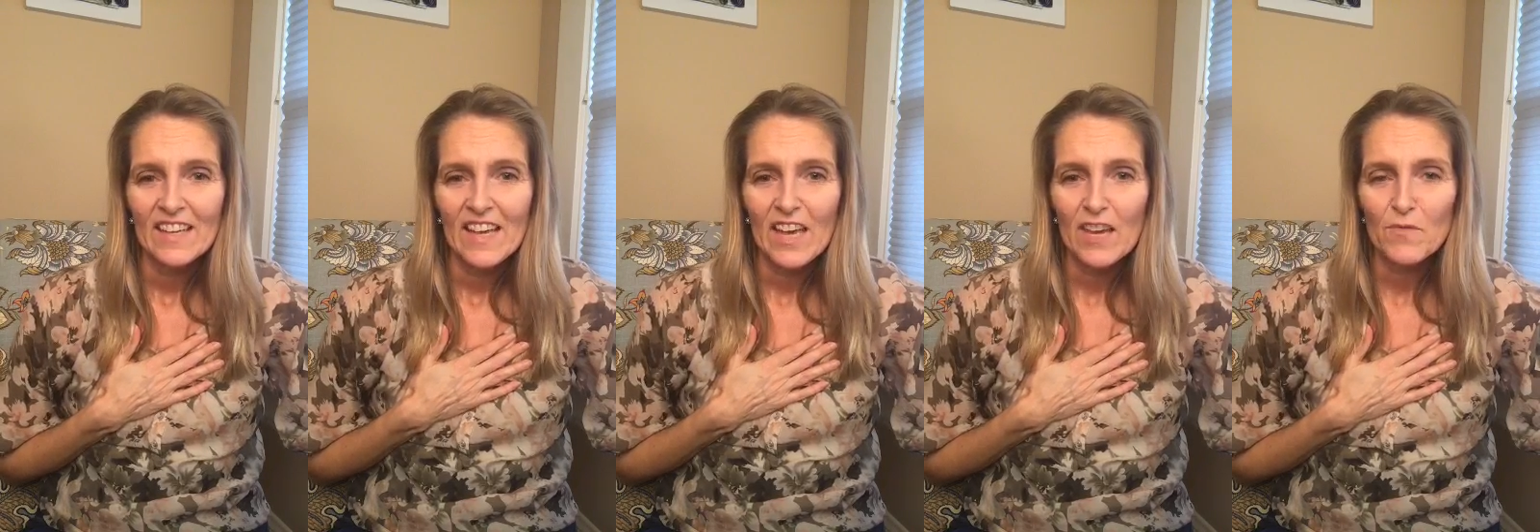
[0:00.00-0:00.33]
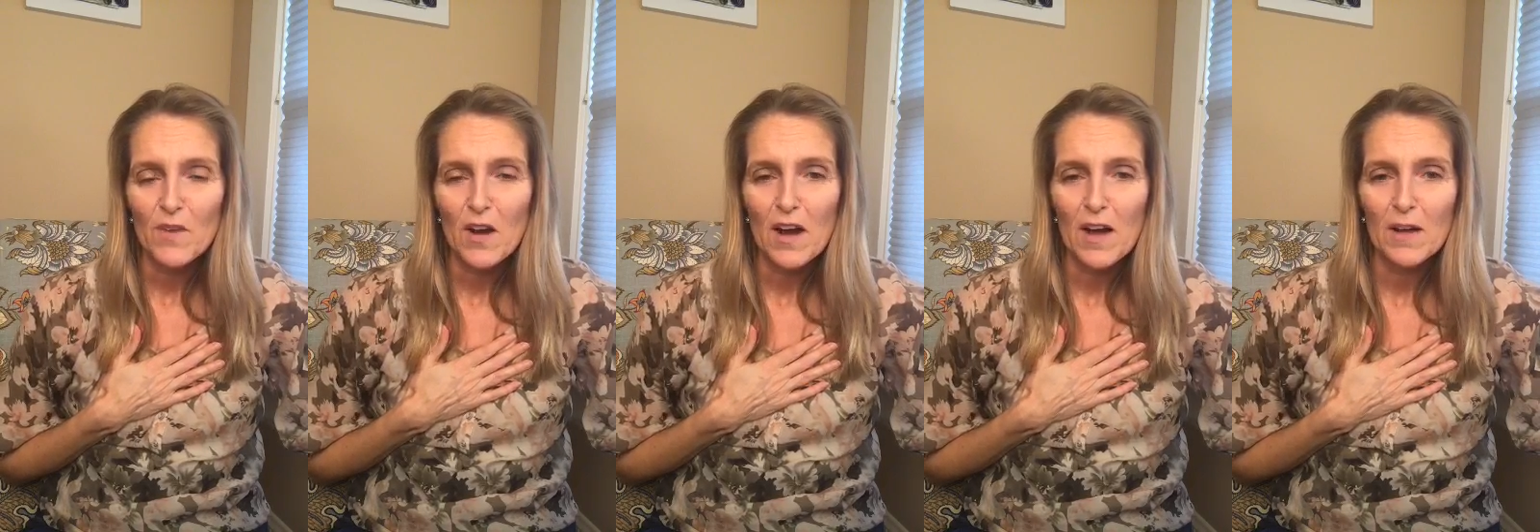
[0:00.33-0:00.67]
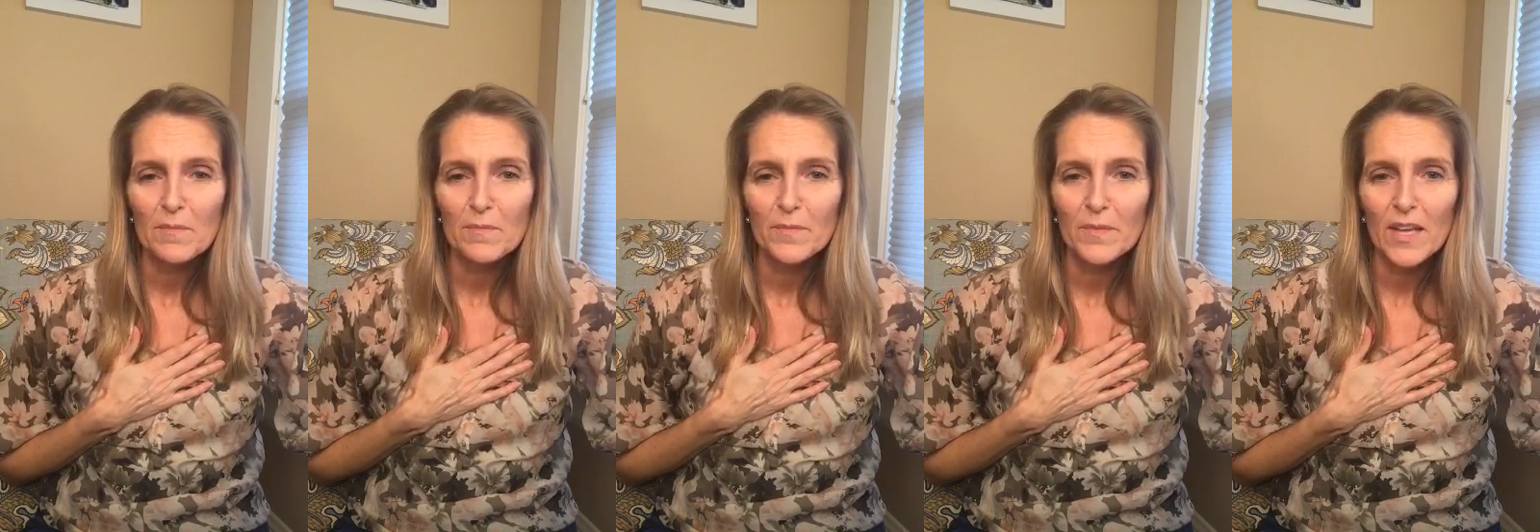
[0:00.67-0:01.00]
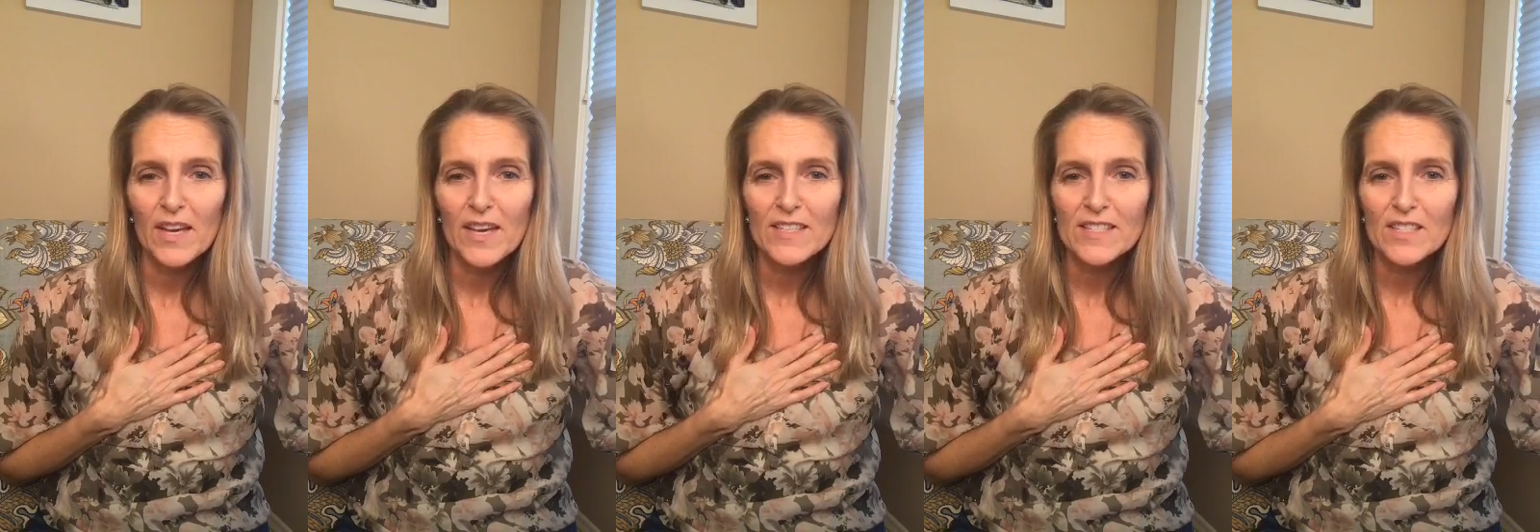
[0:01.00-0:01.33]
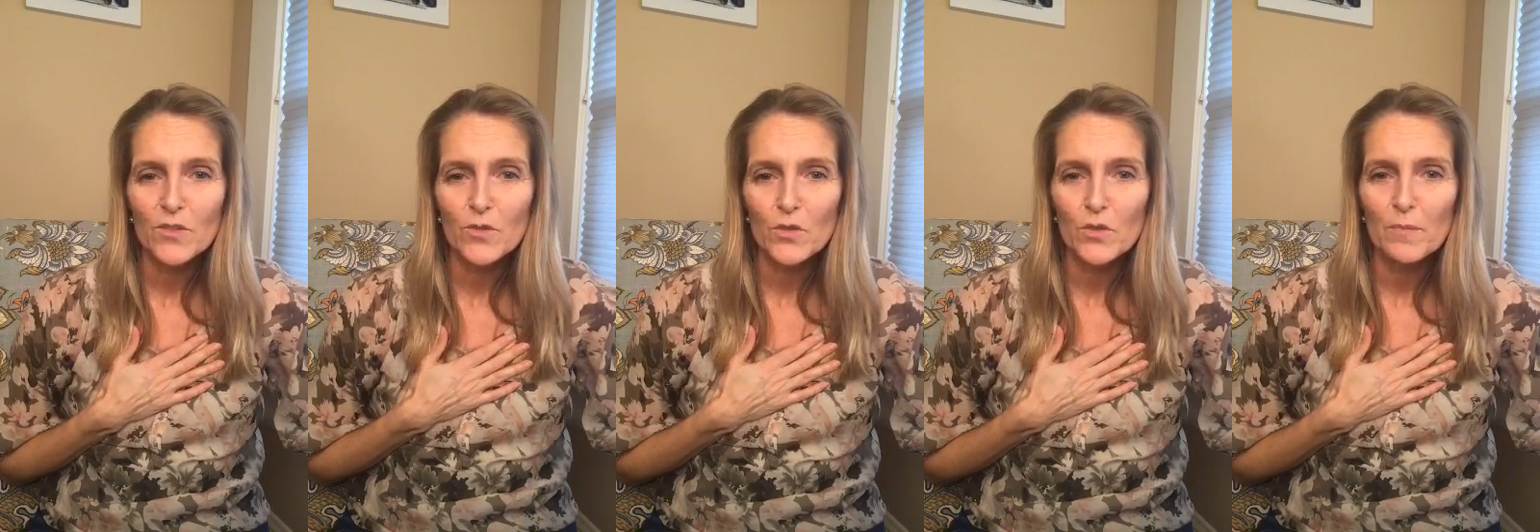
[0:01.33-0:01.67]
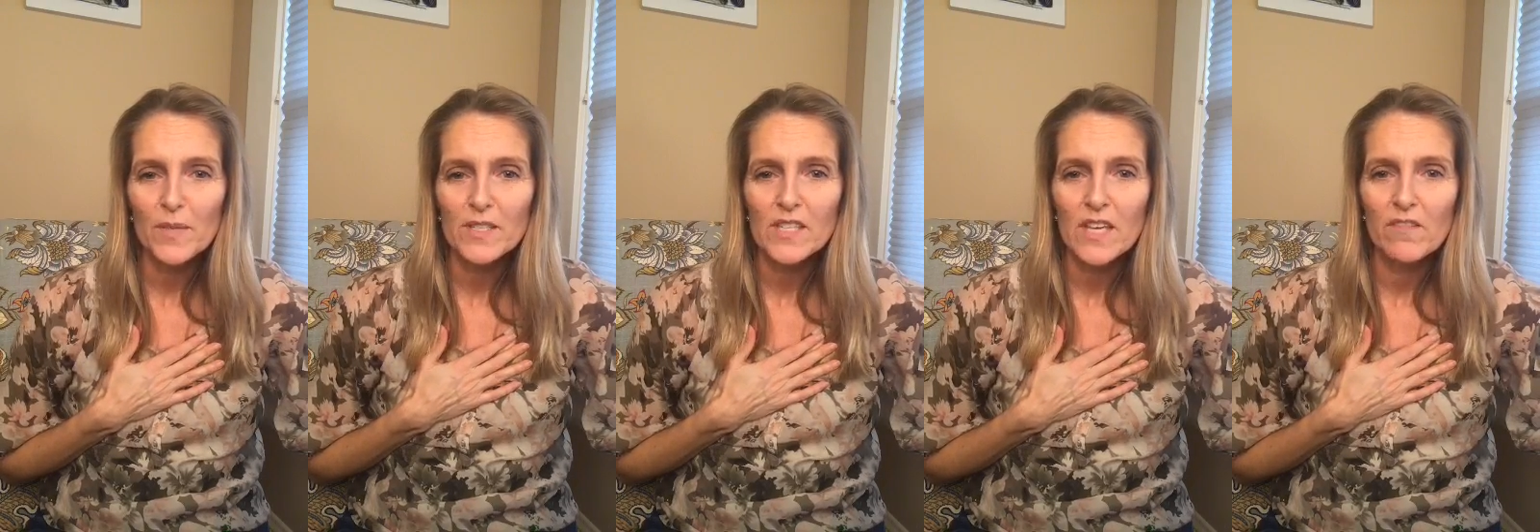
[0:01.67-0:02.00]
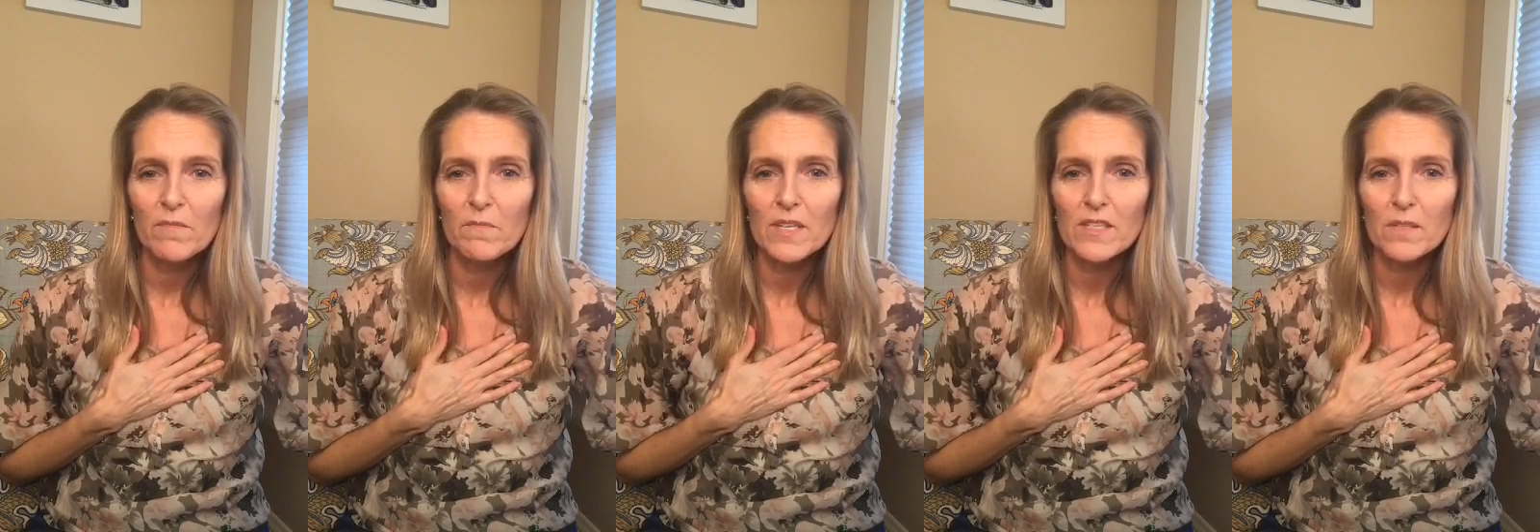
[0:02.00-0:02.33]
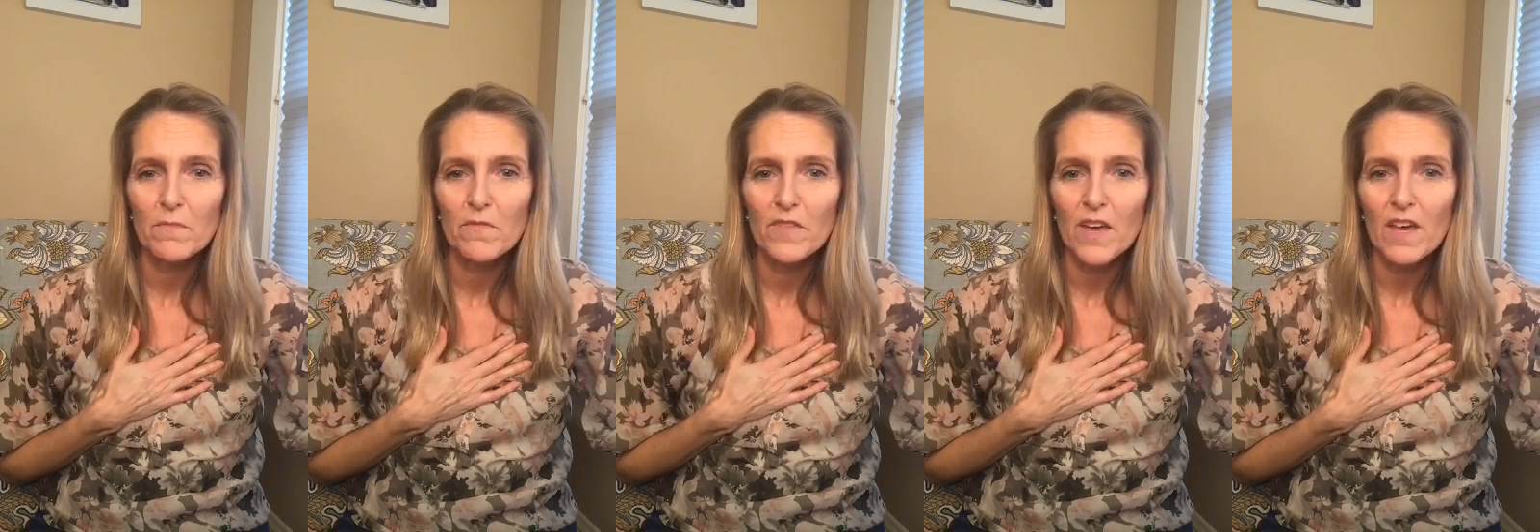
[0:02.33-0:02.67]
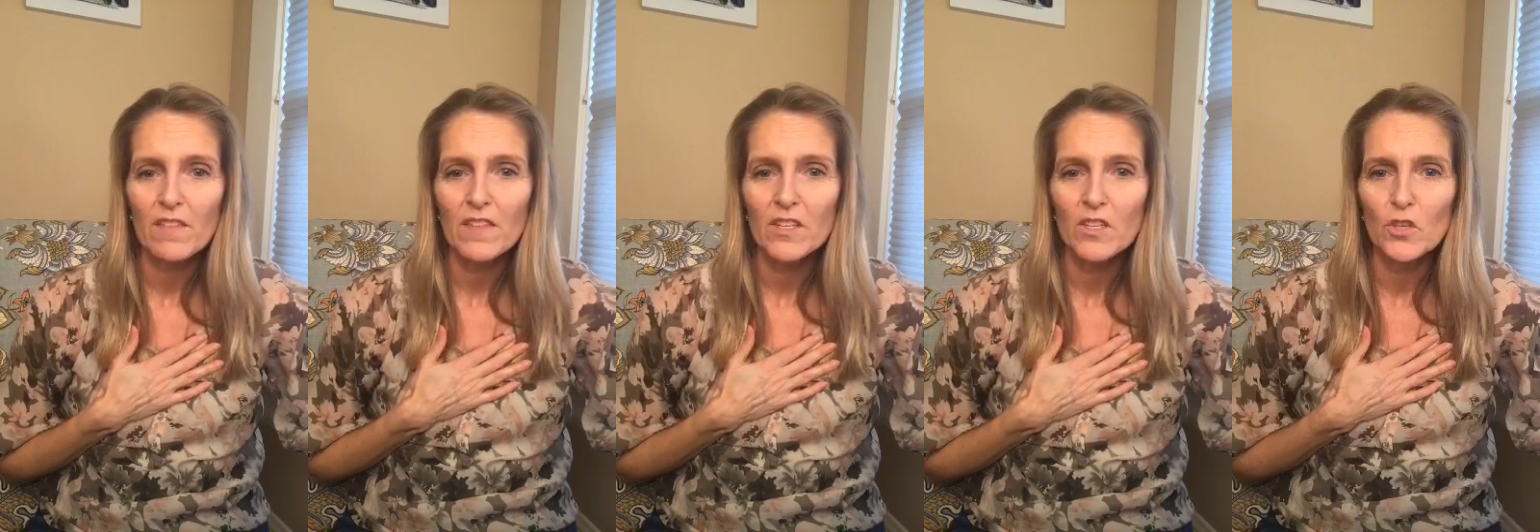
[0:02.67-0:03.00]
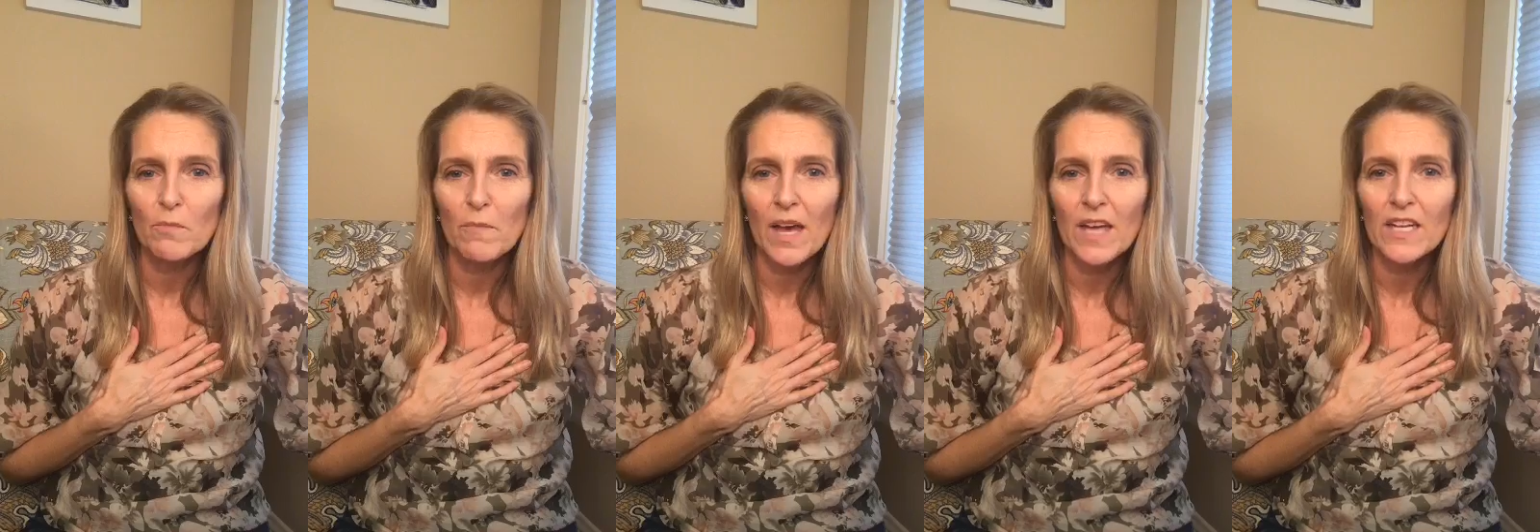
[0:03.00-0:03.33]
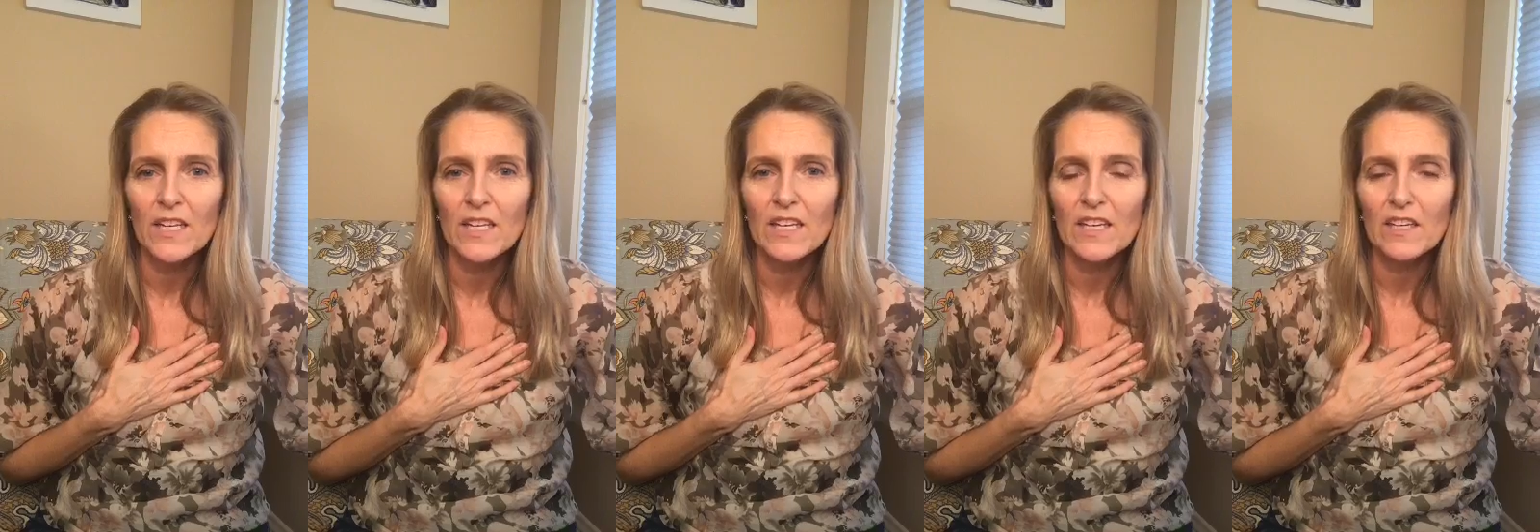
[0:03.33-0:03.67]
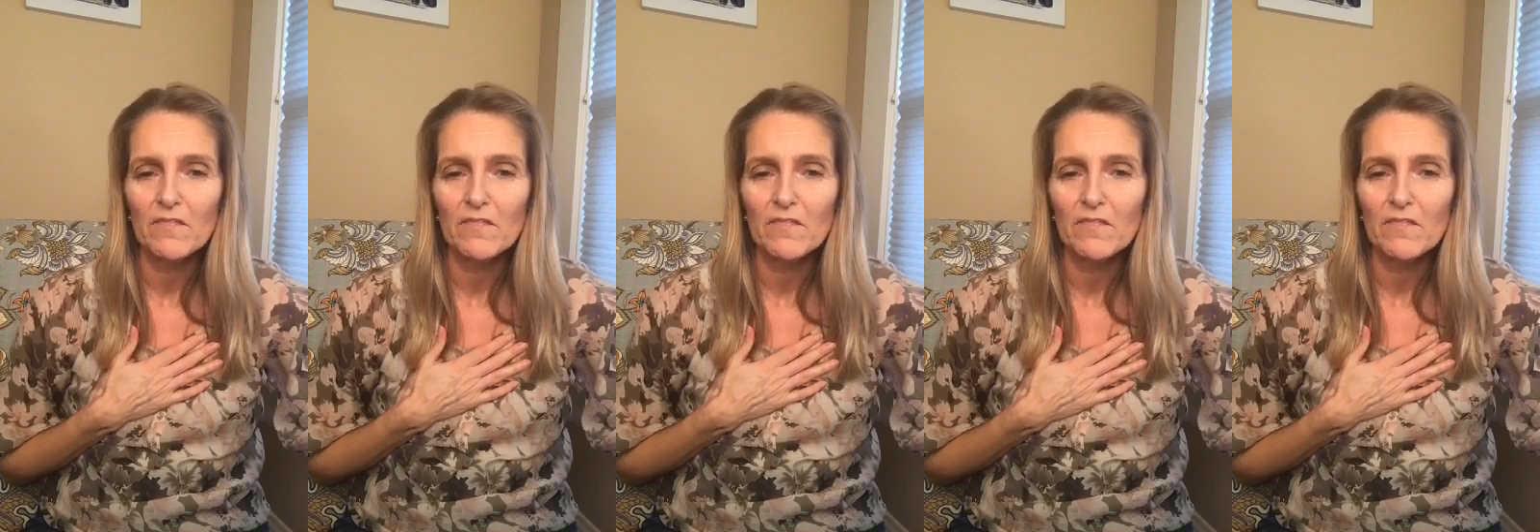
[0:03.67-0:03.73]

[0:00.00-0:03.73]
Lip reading: Hey, Rob. Yes, group has given me some faith in humanity,